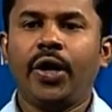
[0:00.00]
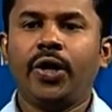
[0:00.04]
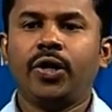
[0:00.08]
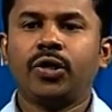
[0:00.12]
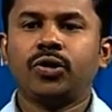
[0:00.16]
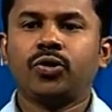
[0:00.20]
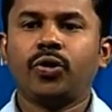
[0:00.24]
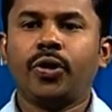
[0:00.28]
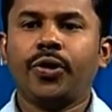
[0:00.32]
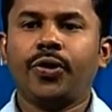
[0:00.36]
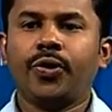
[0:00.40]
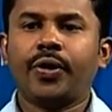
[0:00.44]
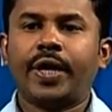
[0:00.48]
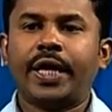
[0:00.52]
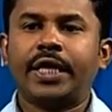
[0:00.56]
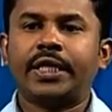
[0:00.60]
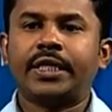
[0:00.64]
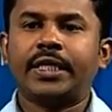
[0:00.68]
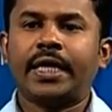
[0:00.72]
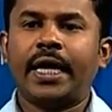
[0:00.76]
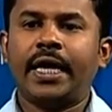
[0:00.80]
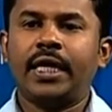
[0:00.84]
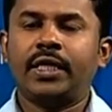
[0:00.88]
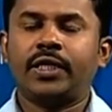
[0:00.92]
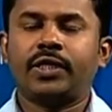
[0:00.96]
So, you can
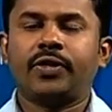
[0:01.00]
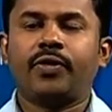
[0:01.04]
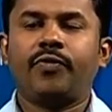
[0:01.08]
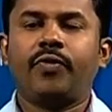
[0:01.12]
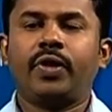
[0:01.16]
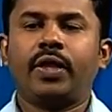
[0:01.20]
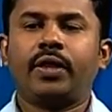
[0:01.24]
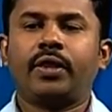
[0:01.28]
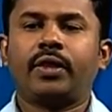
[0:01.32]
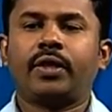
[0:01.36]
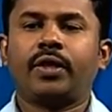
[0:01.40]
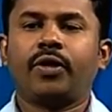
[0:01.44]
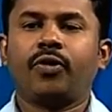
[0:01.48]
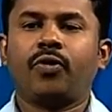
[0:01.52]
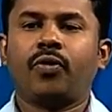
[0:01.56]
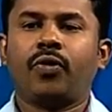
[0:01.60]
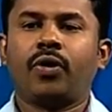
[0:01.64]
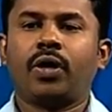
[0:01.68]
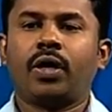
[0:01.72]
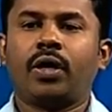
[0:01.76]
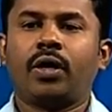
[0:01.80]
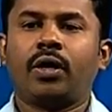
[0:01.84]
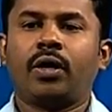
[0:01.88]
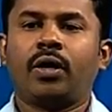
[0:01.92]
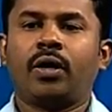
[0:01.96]
write with
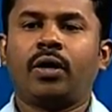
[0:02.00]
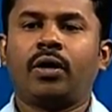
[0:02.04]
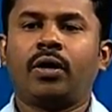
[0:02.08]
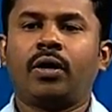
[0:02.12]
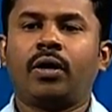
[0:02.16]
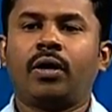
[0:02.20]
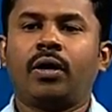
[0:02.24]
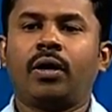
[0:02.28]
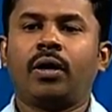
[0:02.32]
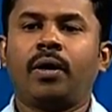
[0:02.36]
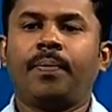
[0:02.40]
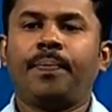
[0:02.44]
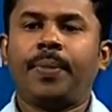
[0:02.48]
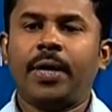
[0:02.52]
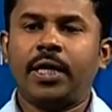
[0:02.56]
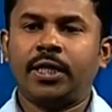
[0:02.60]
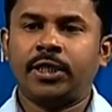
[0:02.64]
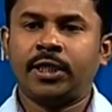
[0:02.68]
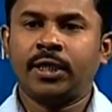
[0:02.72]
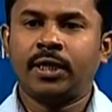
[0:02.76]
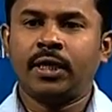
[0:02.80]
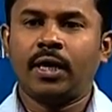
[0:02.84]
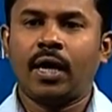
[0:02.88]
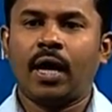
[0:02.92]
your pencil